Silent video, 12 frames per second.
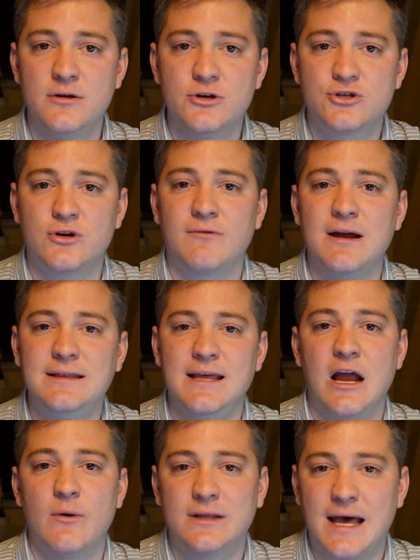So right
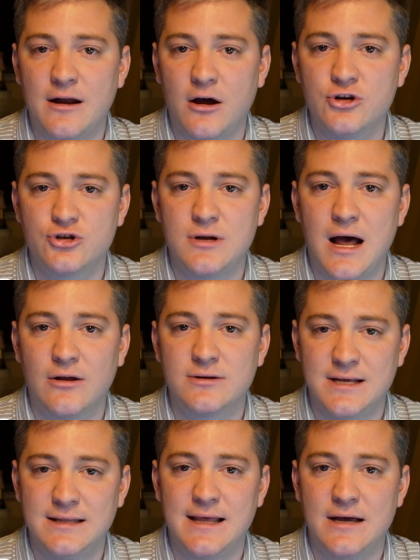there with that $100
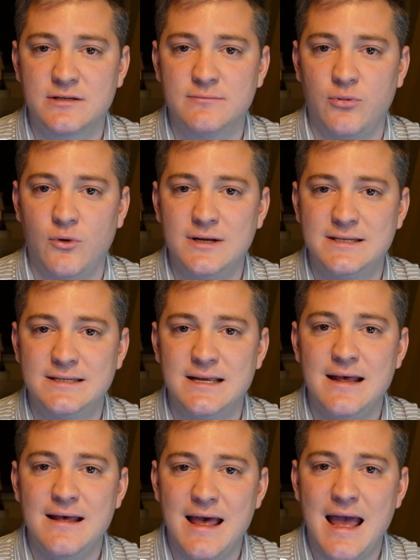10,000
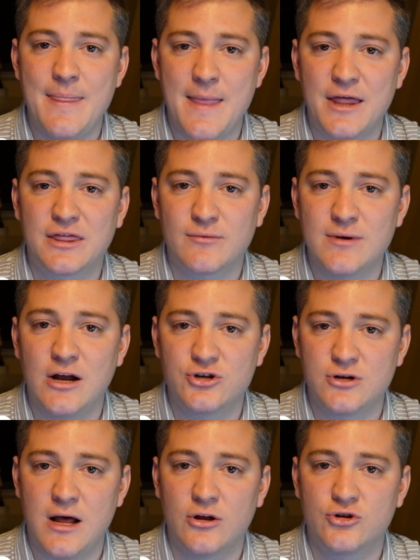points and that
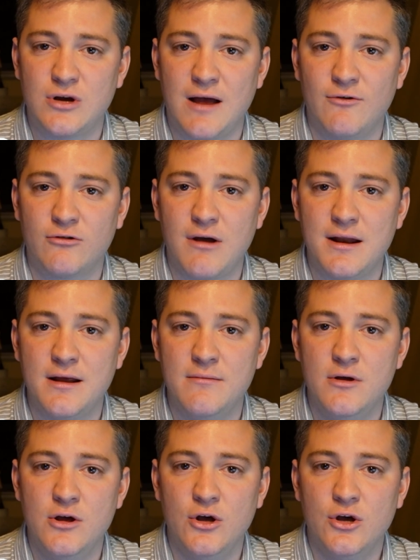$300 travel credit,
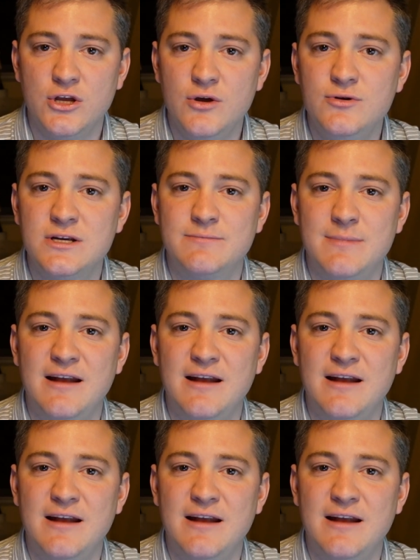you just